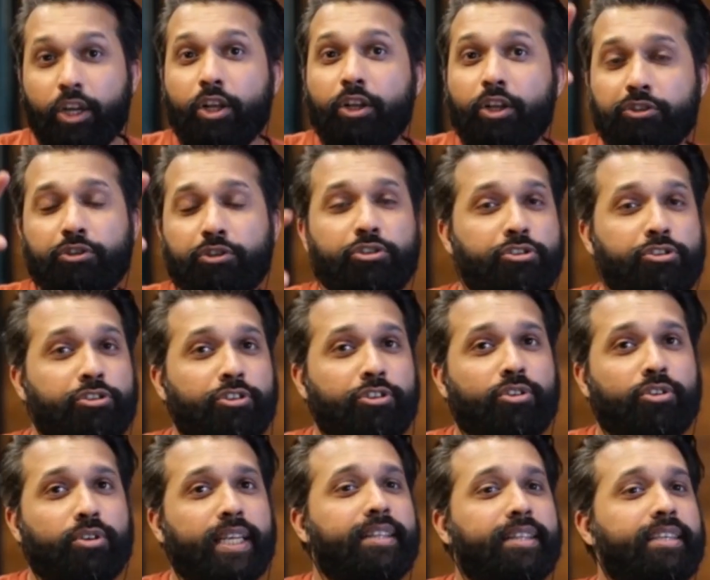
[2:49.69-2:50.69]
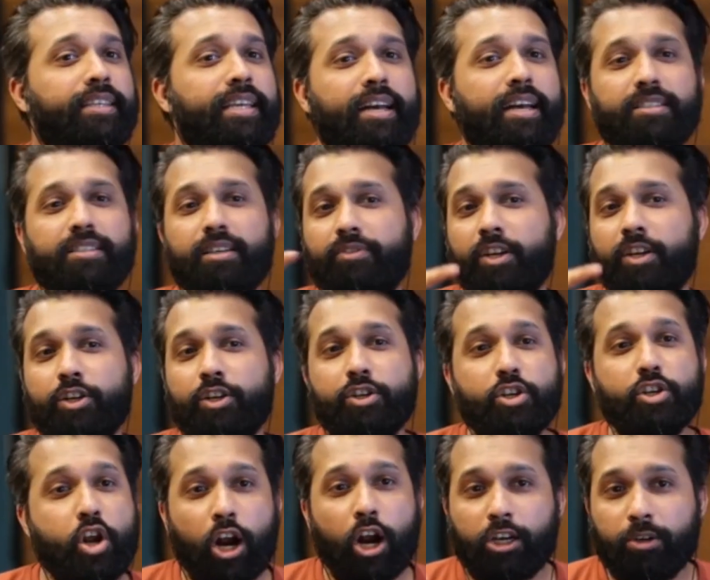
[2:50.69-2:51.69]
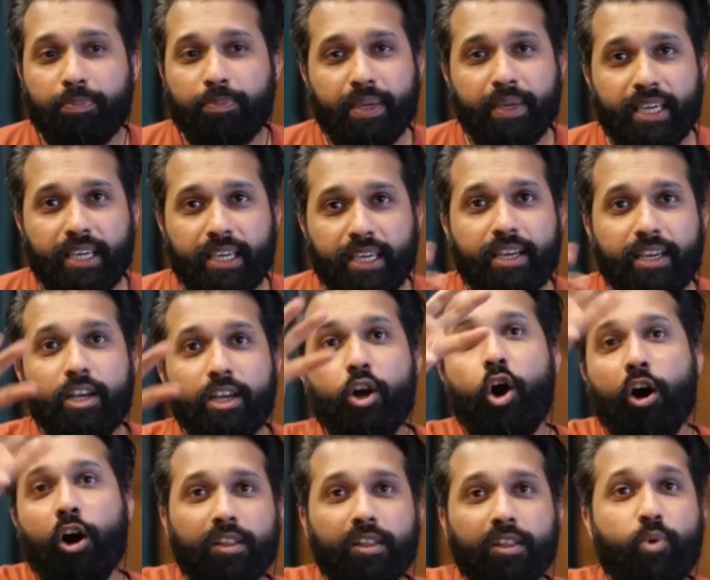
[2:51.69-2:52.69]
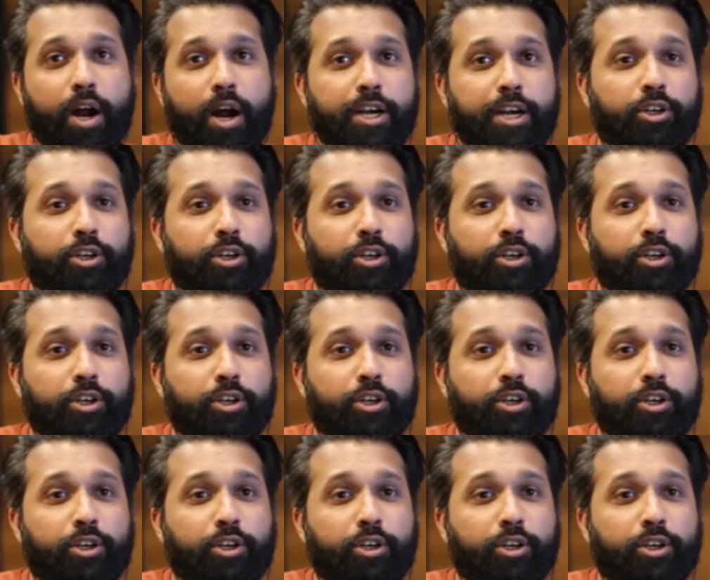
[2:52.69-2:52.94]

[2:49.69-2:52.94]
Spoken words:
you should know that the answer will not be on the 1,